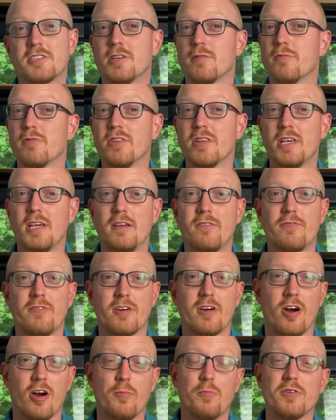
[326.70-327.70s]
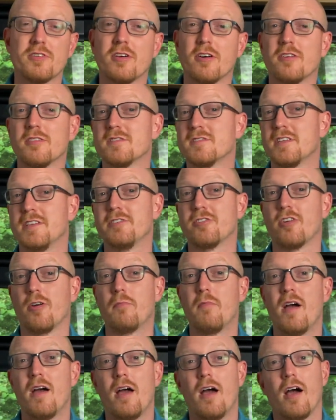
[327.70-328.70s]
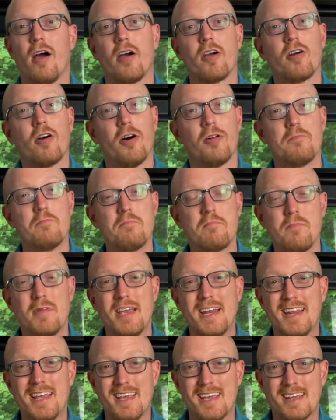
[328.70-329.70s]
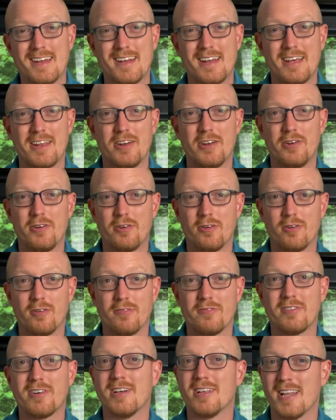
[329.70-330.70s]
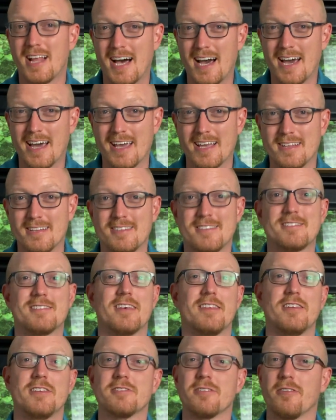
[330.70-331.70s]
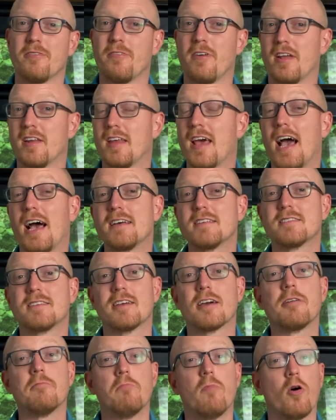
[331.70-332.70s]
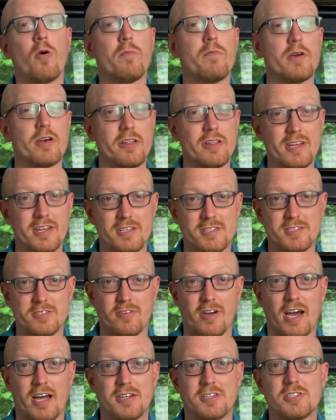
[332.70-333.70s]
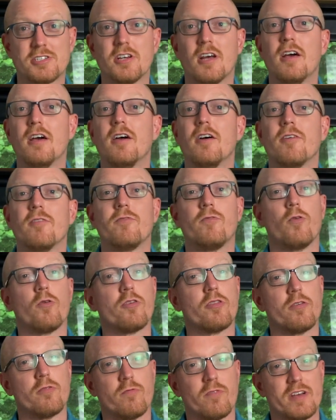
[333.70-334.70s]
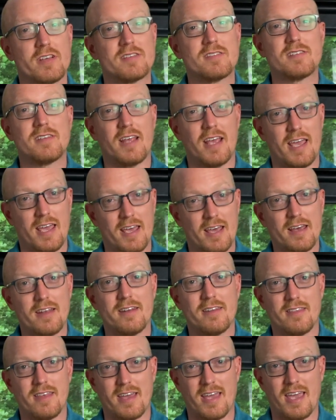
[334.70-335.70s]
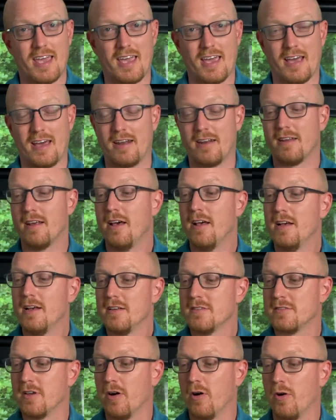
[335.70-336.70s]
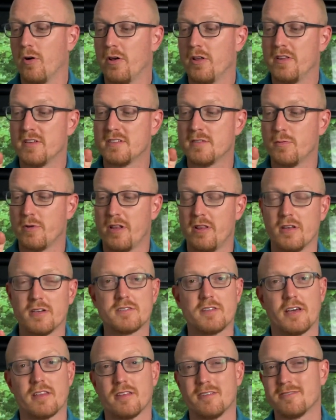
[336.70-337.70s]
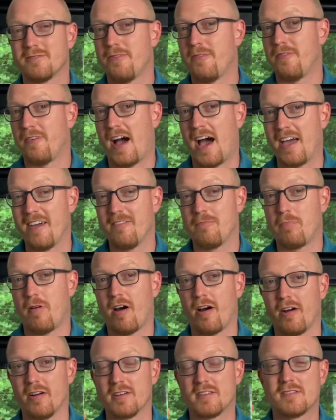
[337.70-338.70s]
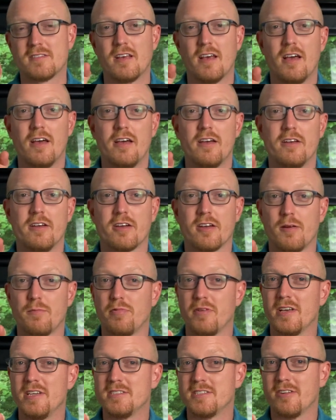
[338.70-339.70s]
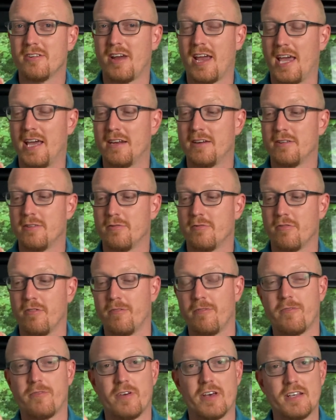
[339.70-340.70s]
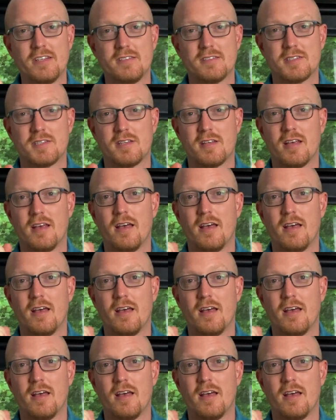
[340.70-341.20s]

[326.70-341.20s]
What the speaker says: relieve carpal tunnel syndrome are called median nerve glides. And these are a fantastic mobility stretch for the wrist and the hand. So this is what it looks like. There's 5 parts. You're going to place your hand into a fist